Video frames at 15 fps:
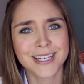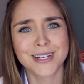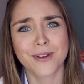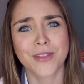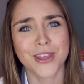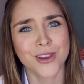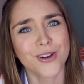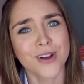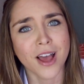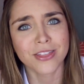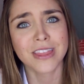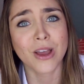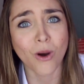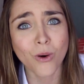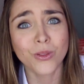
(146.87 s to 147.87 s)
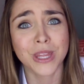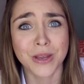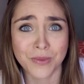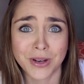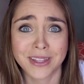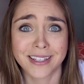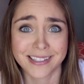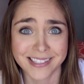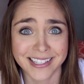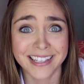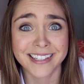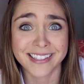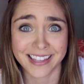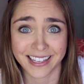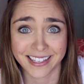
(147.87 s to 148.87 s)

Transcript: to know that you're not the only one that sees